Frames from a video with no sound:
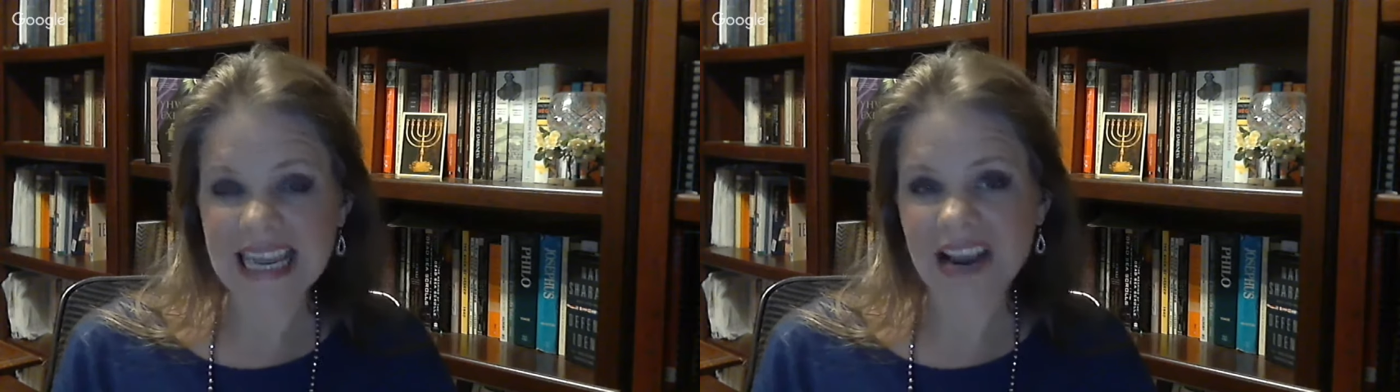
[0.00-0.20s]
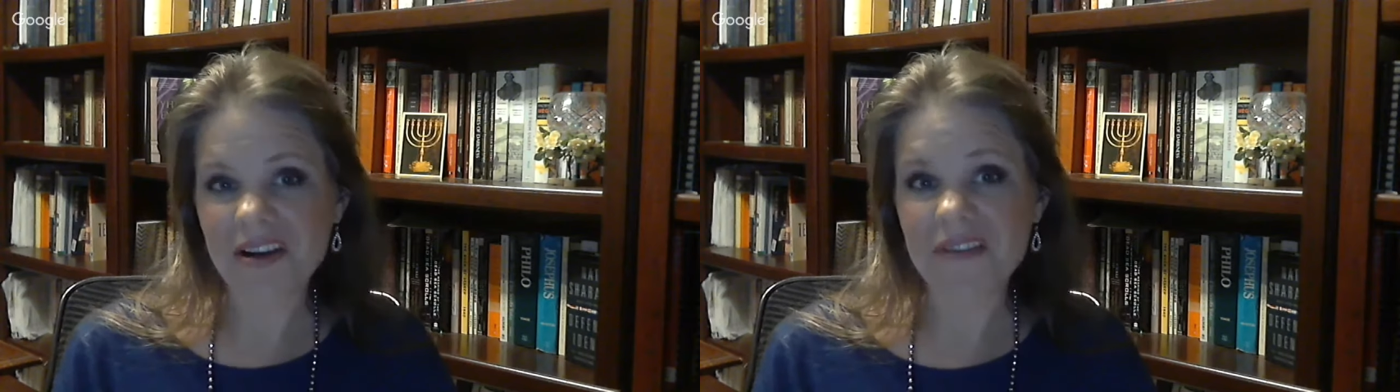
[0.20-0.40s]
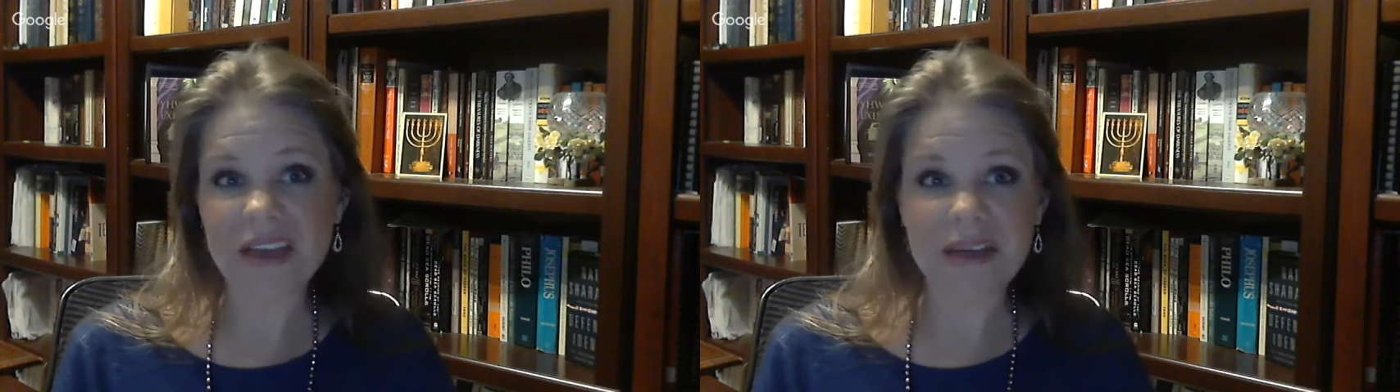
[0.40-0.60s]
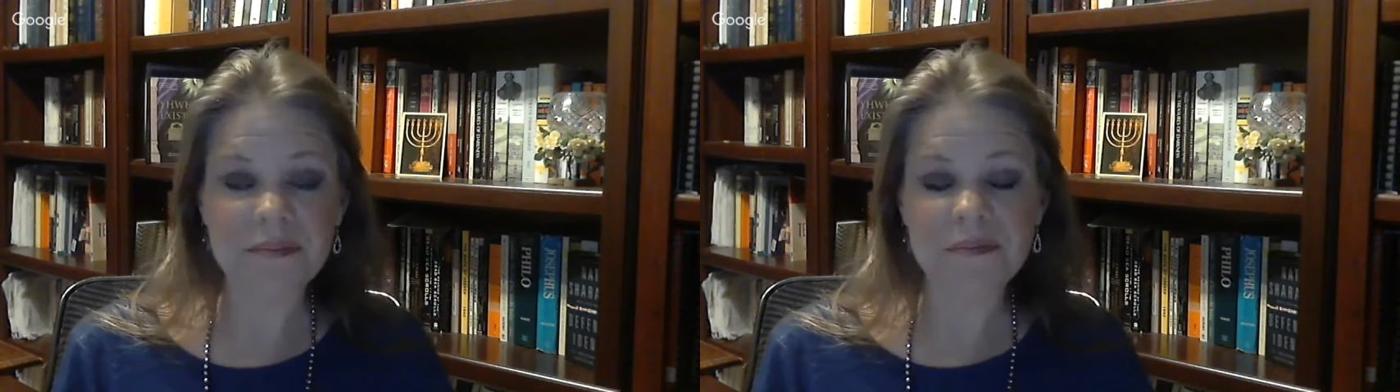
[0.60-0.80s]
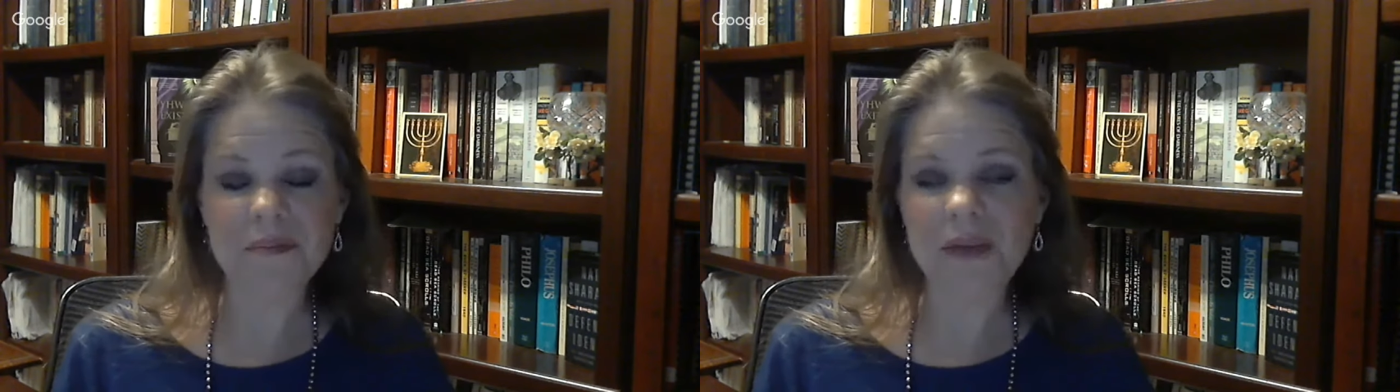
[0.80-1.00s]
care of
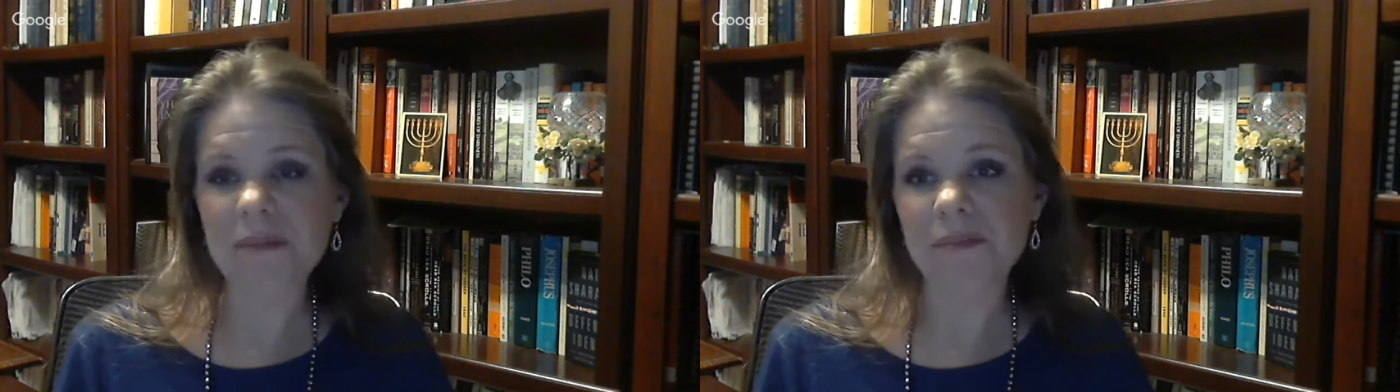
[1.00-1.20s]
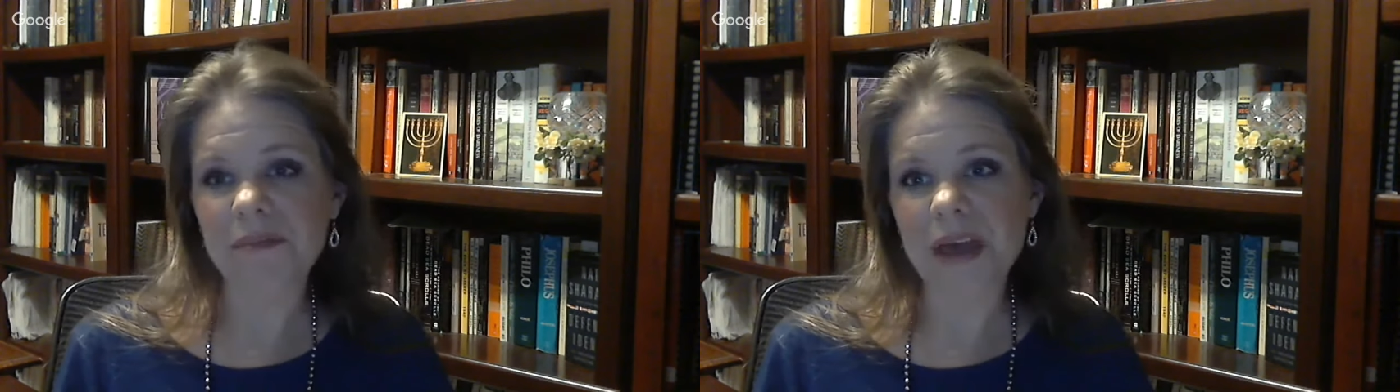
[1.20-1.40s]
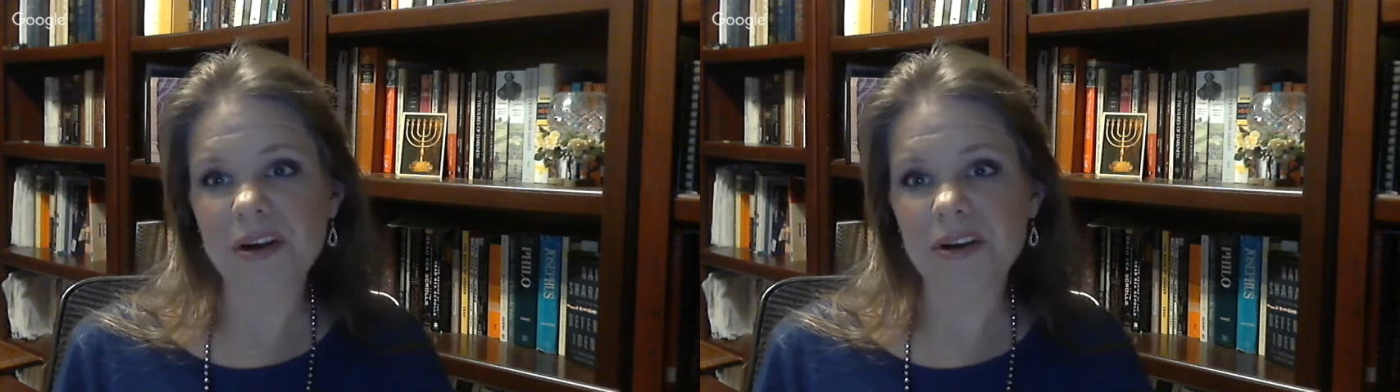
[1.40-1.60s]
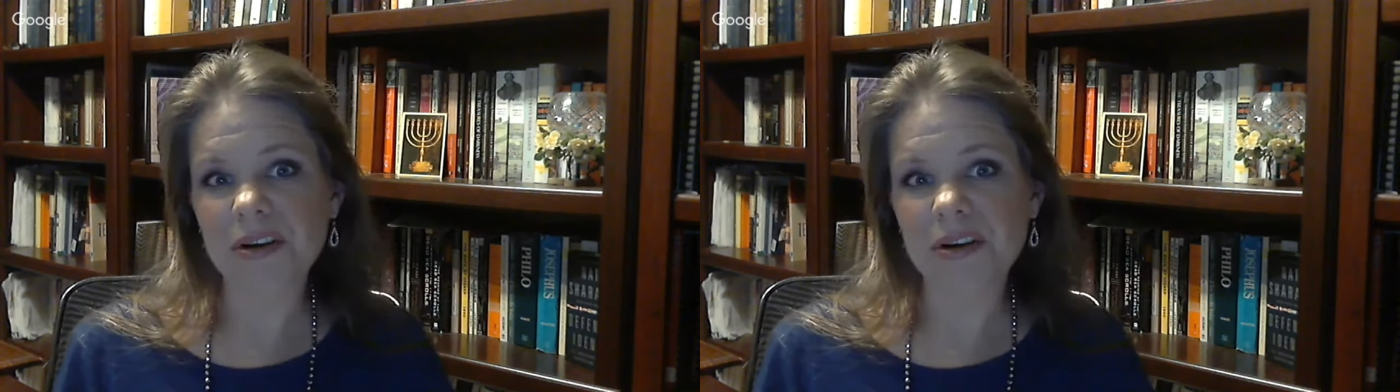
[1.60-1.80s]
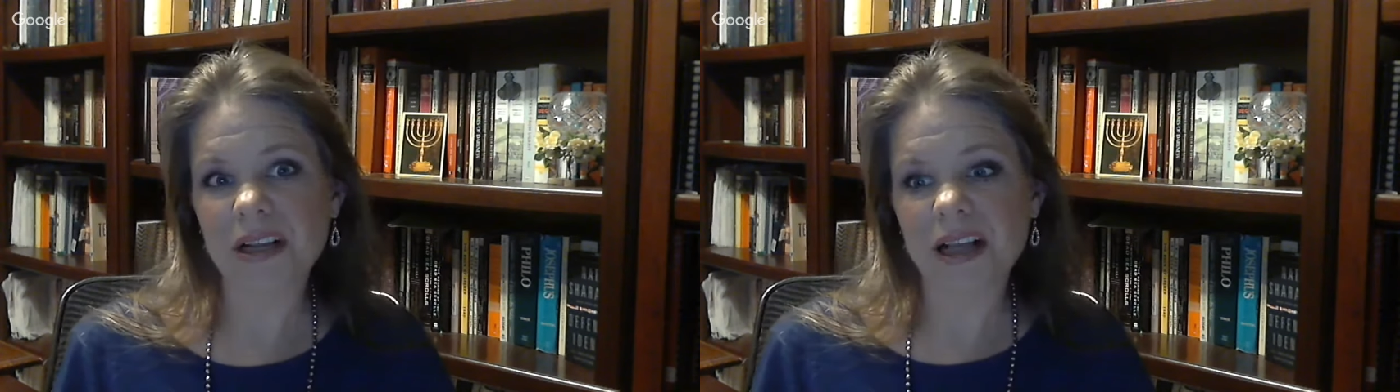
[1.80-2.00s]
and better